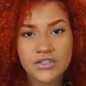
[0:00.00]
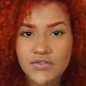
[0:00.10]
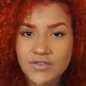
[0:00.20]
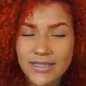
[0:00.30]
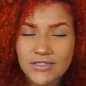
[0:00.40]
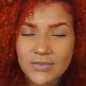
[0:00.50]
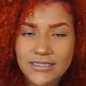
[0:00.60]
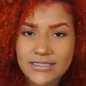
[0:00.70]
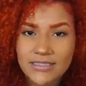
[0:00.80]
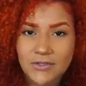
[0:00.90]
If you guys would
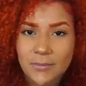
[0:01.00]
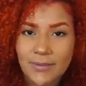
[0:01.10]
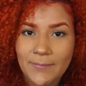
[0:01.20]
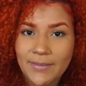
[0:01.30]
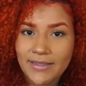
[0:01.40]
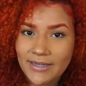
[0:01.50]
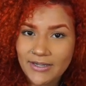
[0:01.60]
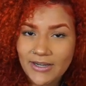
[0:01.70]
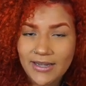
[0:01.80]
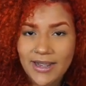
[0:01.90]
like to know about my hair
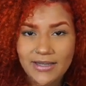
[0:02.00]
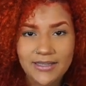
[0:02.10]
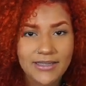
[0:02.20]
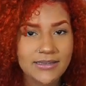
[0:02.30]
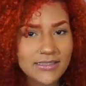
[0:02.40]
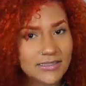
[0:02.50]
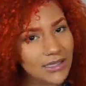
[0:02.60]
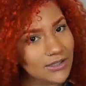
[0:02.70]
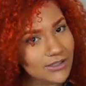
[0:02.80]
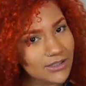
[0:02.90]
and how to get this
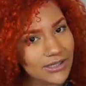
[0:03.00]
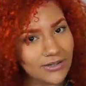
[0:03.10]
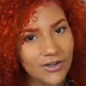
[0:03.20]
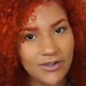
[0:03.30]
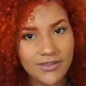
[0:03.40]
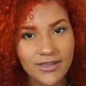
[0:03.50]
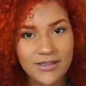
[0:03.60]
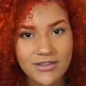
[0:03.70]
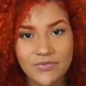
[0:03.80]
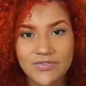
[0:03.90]
color and all that
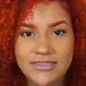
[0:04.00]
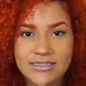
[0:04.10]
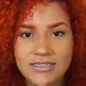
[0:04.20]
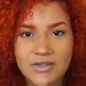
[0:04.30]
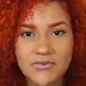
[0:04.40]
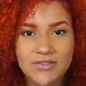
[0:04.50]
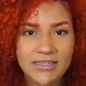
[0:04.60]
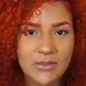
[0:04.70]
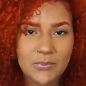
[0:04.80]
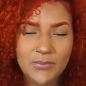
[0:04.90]
other fun stuff, then
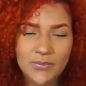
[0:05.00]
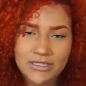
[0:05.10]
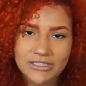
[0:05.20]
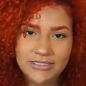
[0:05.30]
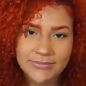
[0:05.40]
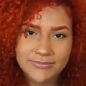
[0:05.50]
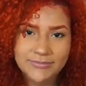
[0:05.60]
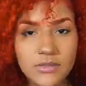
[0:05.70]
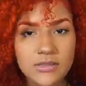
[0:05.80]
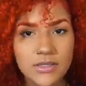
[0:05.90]
keep on watching.
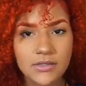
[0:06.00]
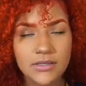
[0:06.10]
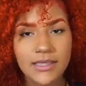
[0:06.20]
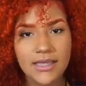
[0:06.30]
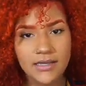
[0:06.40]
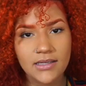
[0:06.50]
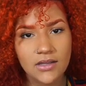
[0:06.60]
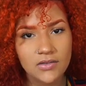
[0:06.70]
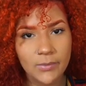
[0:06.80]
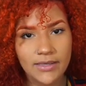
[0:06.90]
So getting it
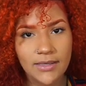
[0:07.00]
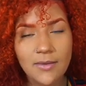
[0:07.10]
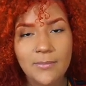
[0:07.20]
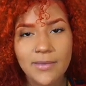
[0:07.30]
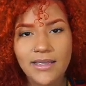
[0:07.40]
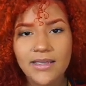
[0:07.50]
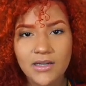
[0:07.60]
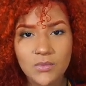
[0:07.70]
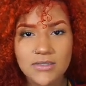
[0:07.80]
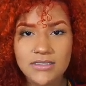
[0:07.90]
out the way, my
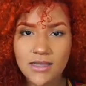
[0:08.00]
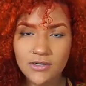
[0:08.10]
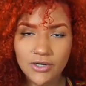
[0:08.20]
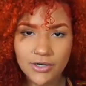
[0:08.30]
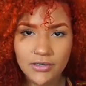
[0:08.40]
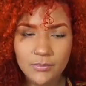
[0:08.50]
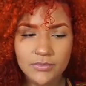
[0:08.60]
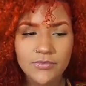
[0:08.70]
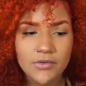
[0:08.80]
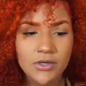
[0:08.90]
hair was not dark
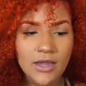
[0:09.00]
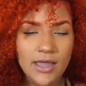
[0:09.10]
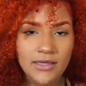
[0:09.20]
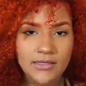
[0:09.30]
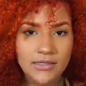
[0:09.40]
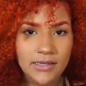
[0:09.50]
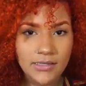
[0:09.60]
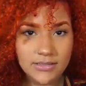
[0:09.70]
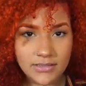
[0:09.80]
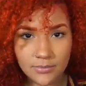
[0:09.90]
before I did
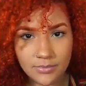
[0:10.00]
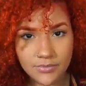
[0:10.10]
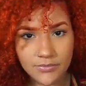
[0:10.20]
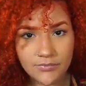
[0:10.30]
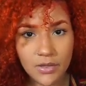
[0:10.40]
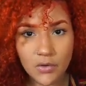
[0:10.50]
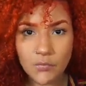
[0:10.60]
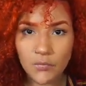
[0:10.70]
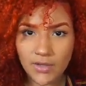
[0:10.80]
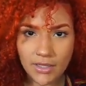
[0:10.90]
any type
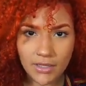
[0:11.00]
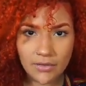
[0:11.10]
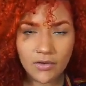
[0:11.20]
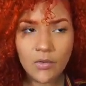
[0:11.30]
of red